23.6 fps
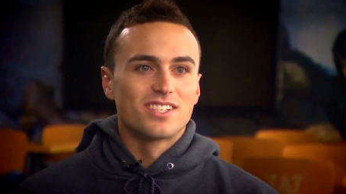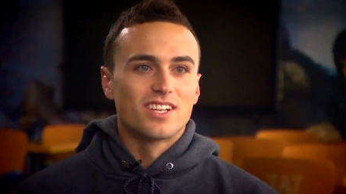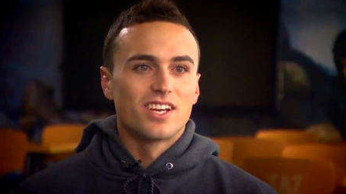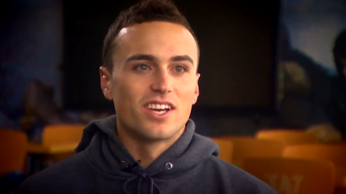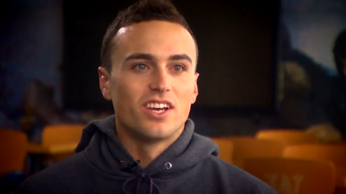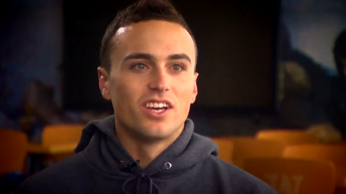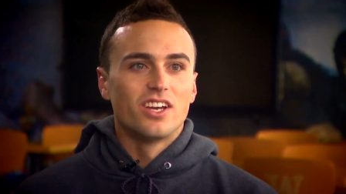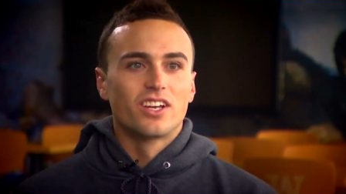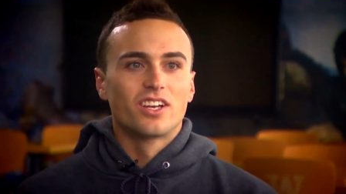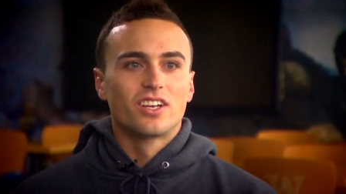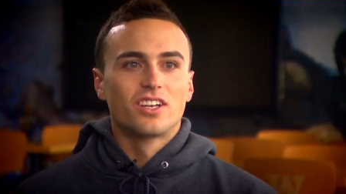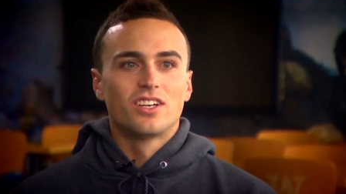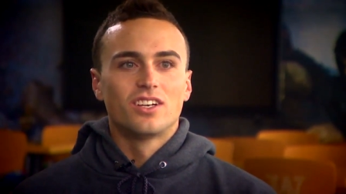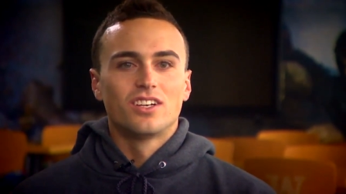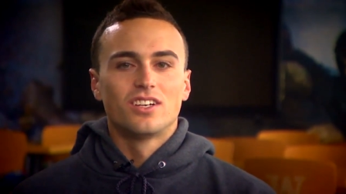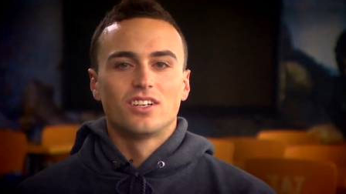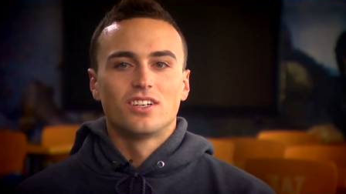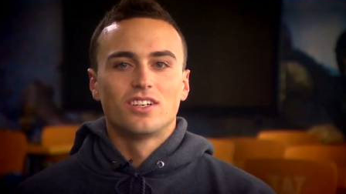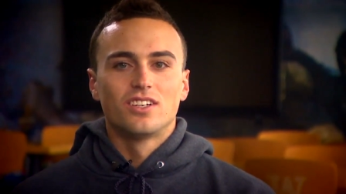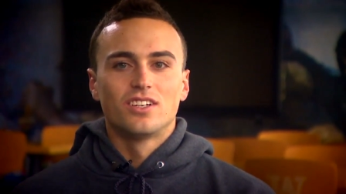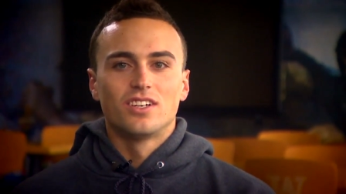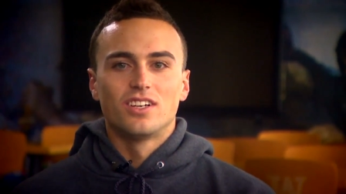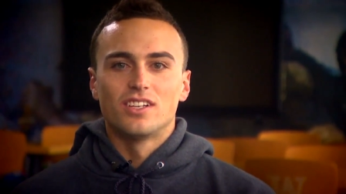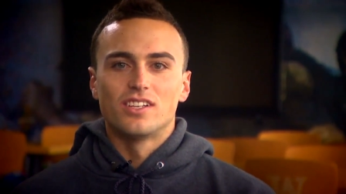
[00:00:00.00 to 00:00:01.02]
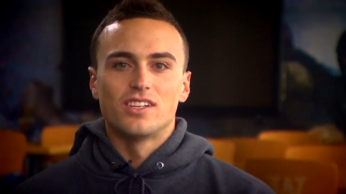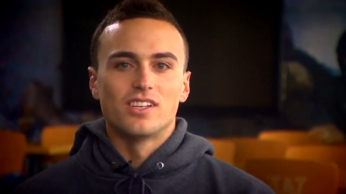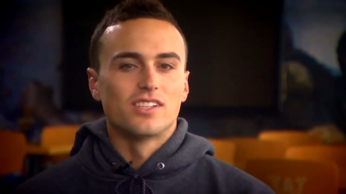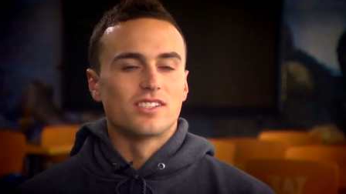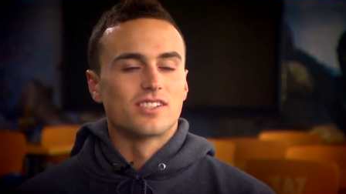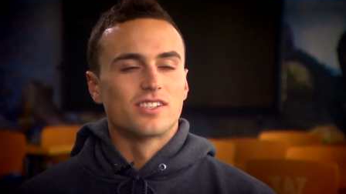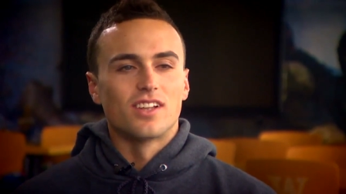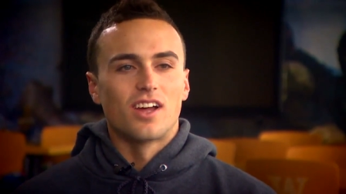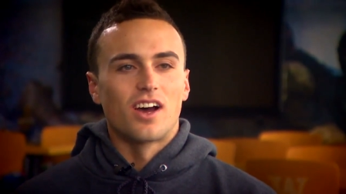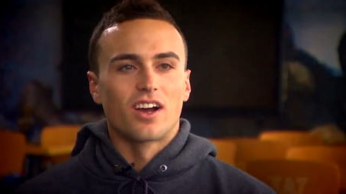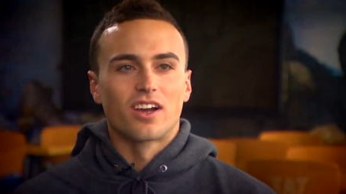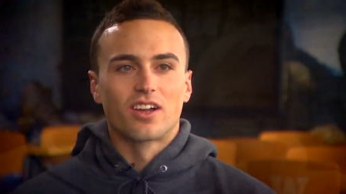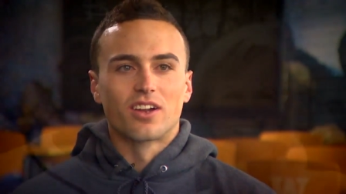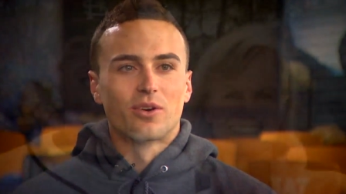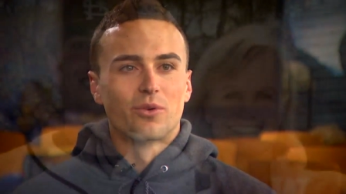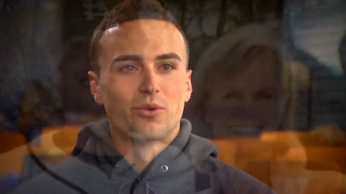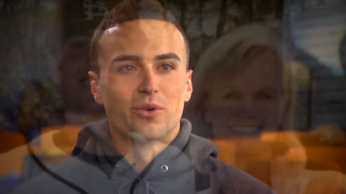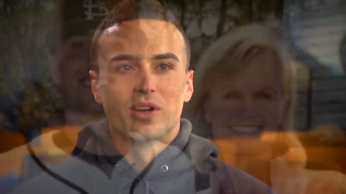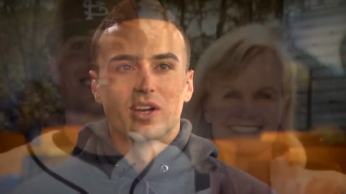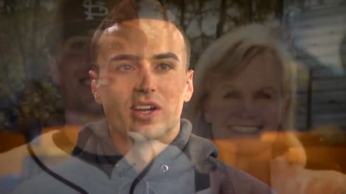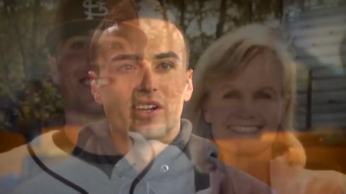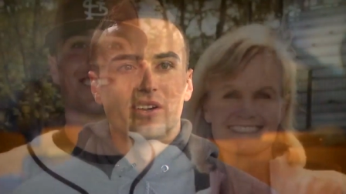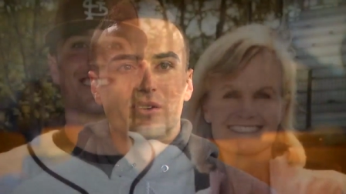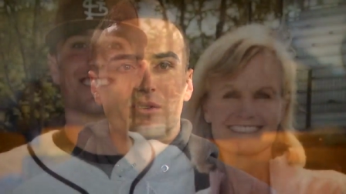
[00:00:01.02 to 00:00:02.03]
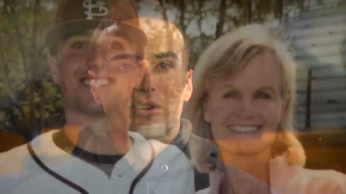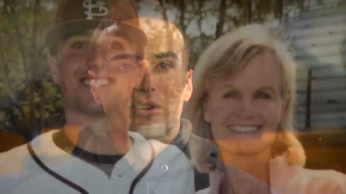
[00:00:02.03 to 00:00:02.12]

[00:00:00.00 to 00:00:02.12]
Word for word: take, it's not going to win, and